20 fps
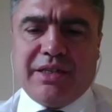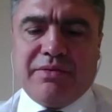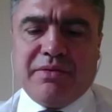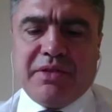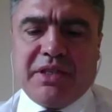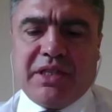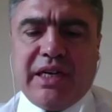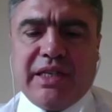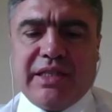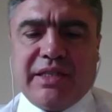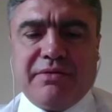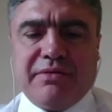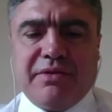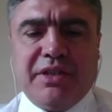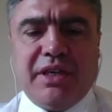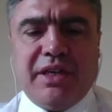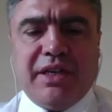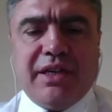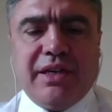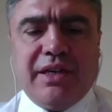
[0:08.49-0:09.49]
I
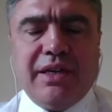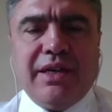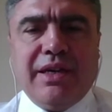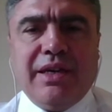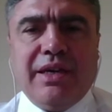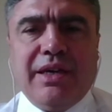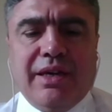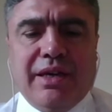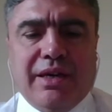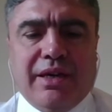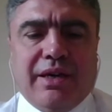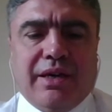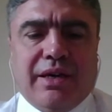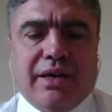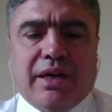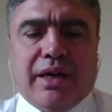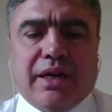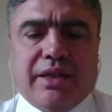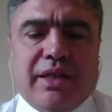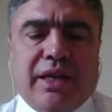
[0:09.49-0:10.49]
promise I'm
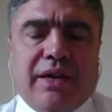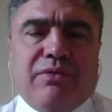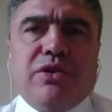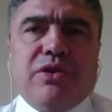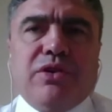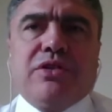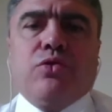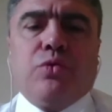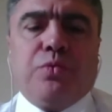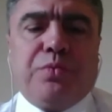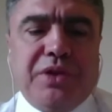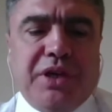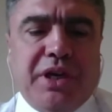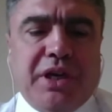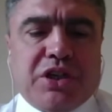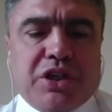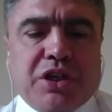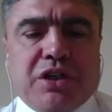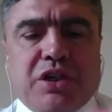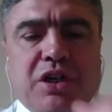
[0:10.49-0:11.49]
not going
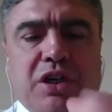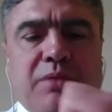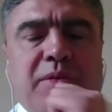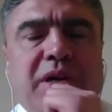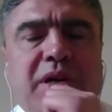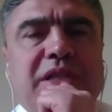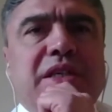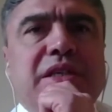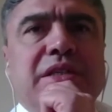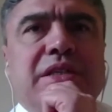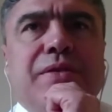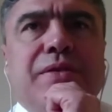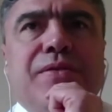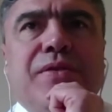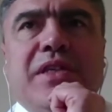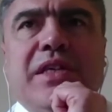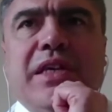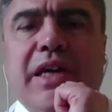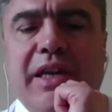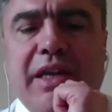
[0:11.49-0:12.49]
to abuse
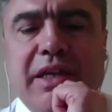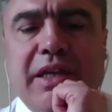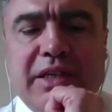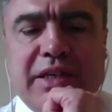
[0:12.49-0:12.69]
time.